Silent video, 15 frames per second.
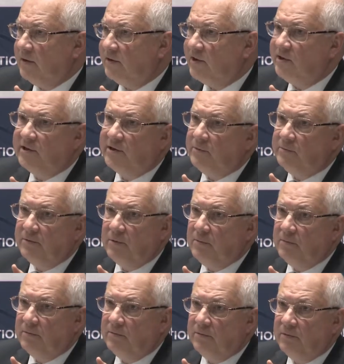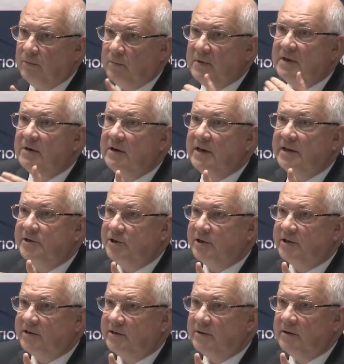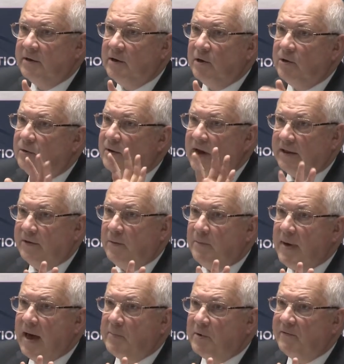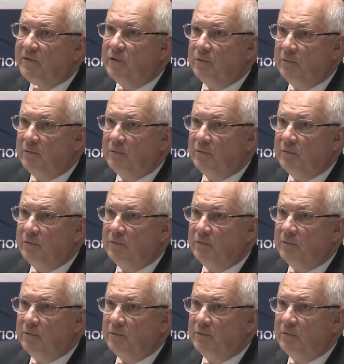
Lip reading: Since the Middle Ages, look at the map of